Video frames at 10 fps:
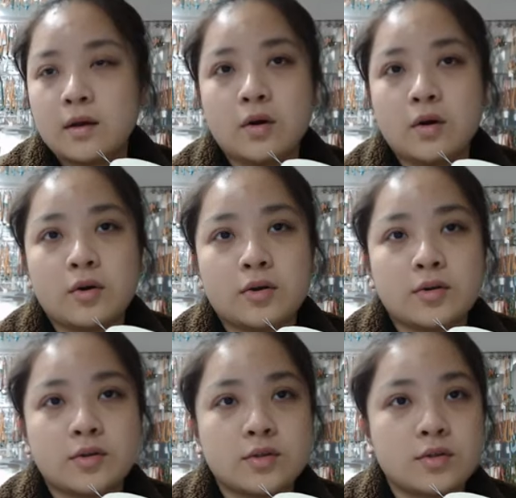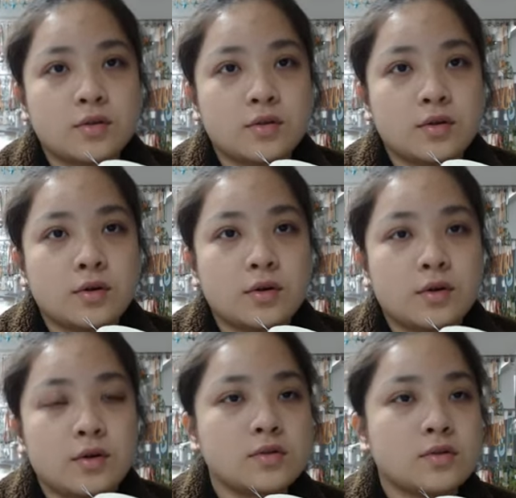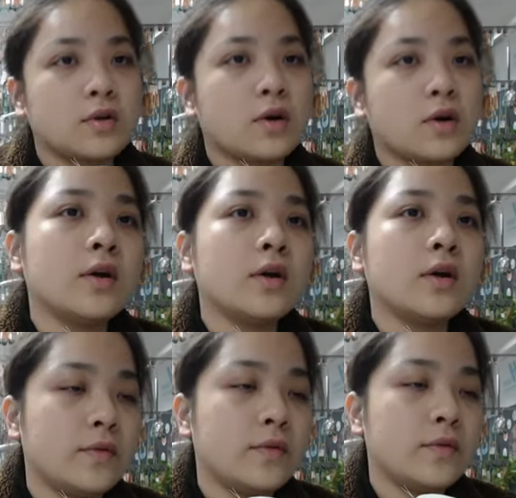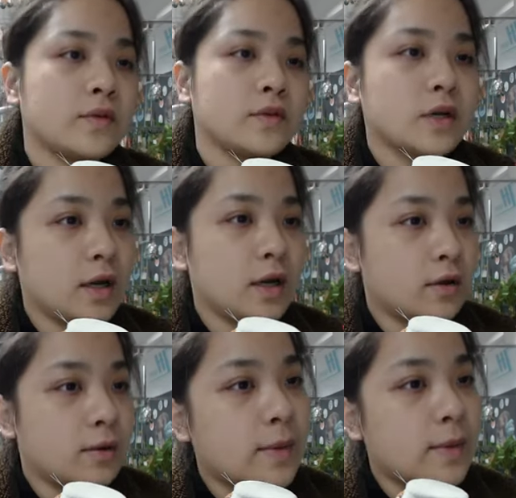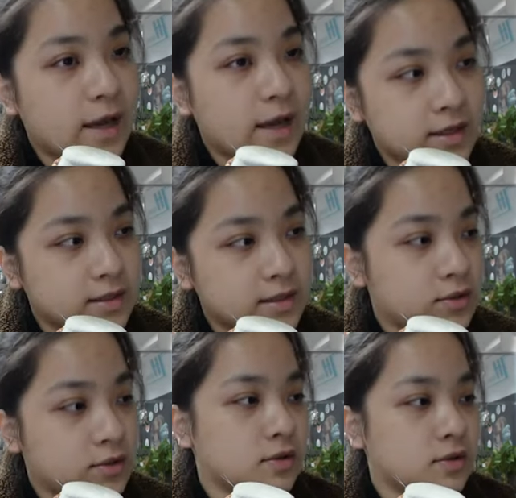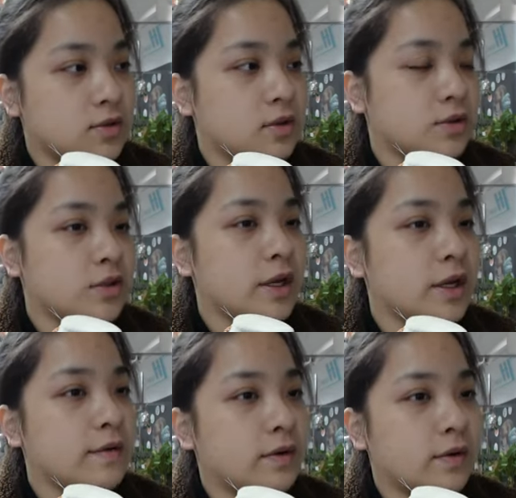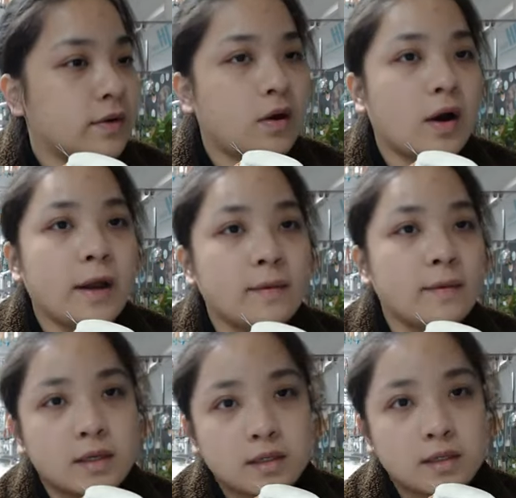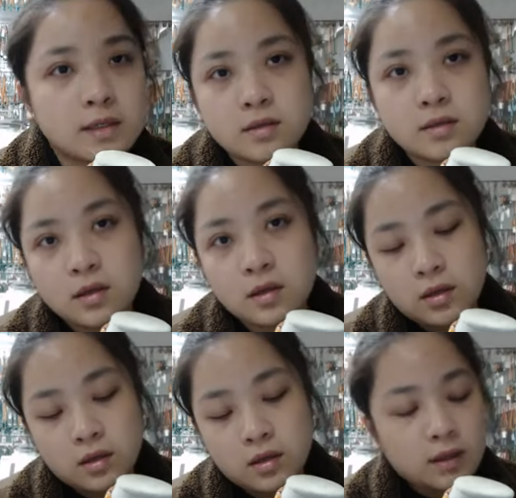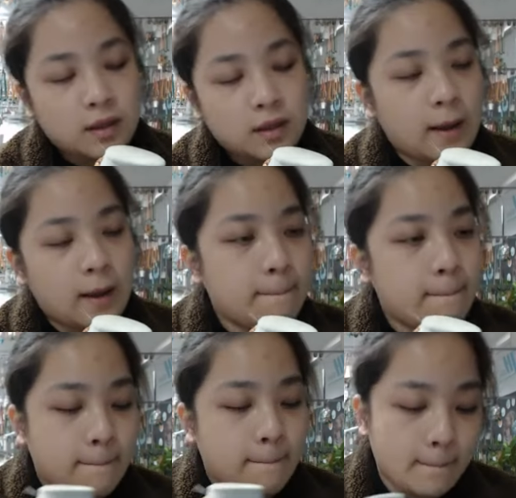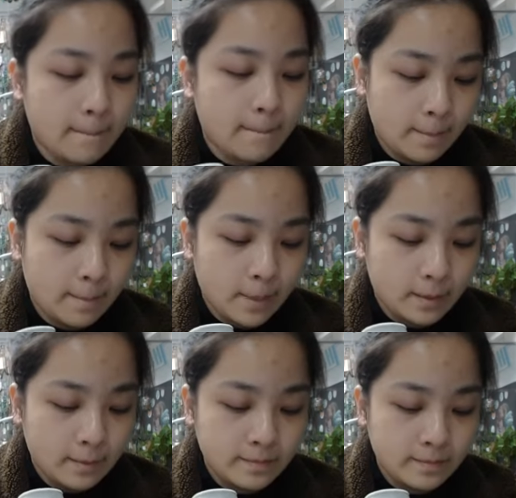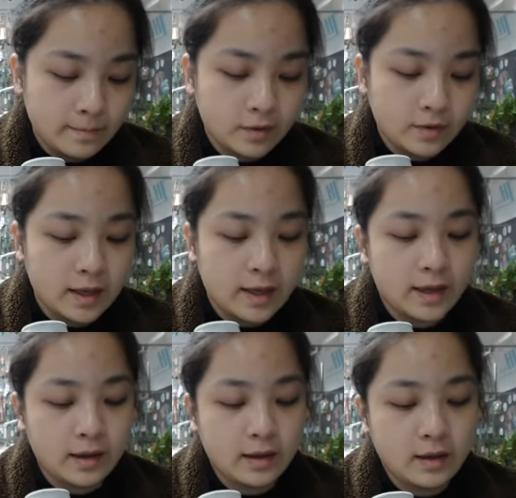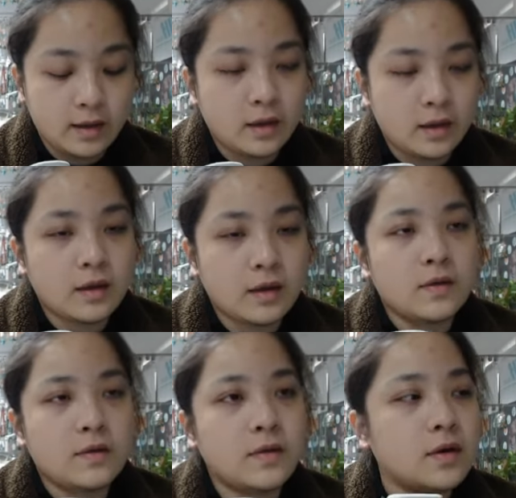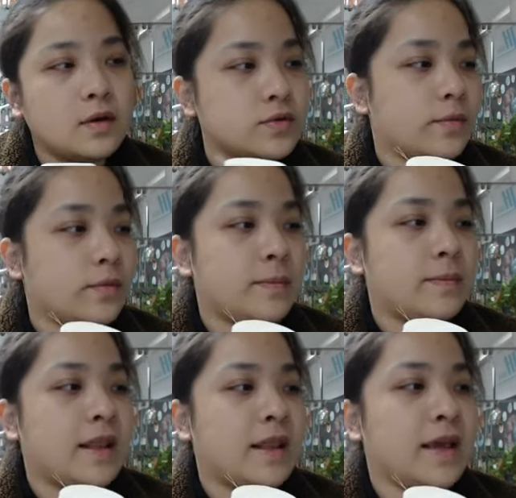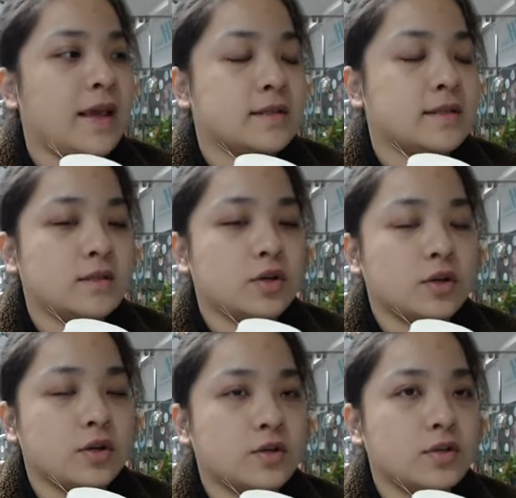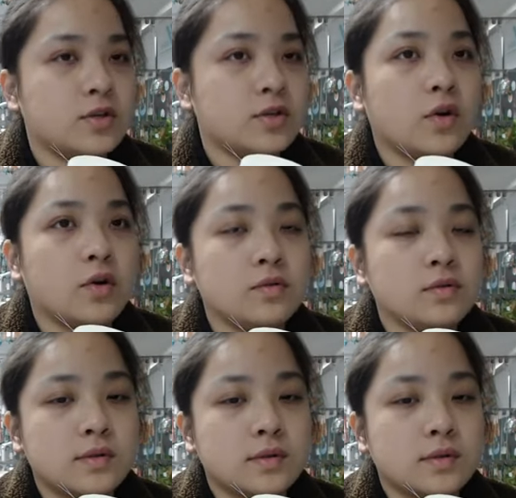Or sold on bigger channel bass to achieve your requirements. Okay. You can also replace the stones